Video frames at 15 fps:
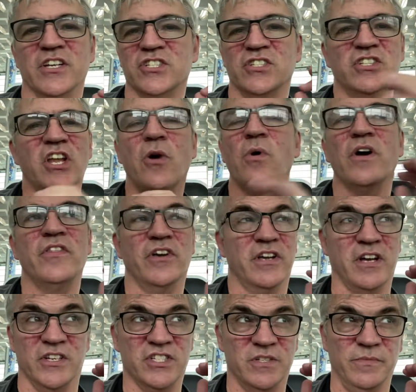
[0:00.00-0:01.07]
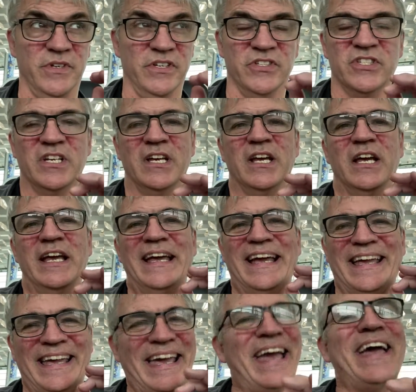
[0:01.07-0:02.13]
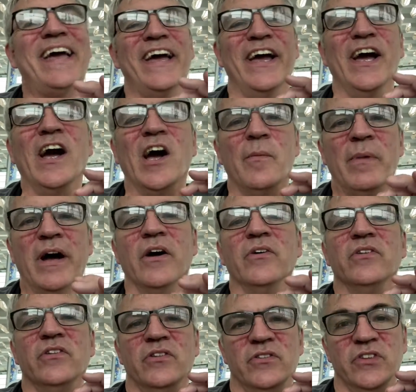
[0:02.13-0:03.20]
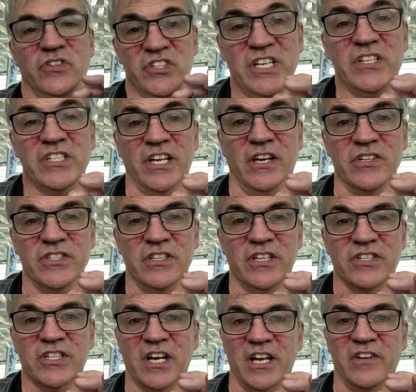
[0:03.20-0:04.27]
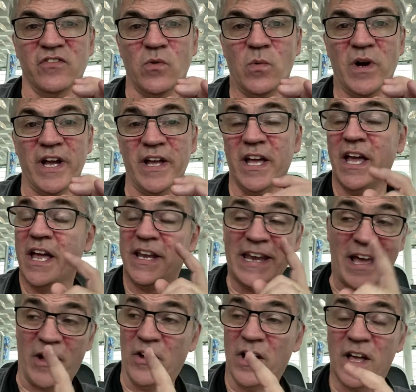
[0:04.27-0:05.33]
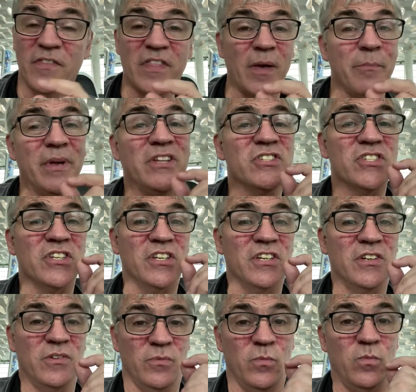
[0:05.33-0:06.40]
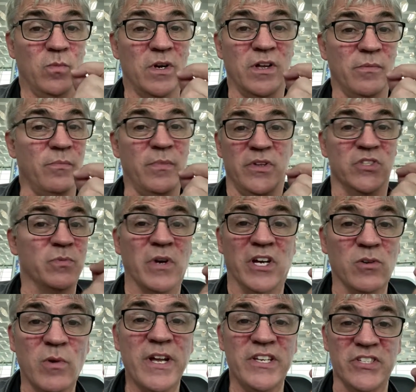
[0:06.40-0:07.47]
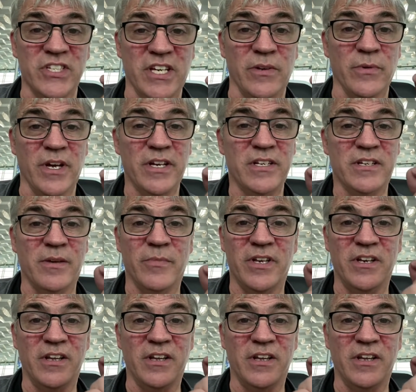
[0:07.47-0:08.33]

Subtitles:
no other customers care about the details in this kind of a way. Now, that means that it means we're crazy, right? I mean,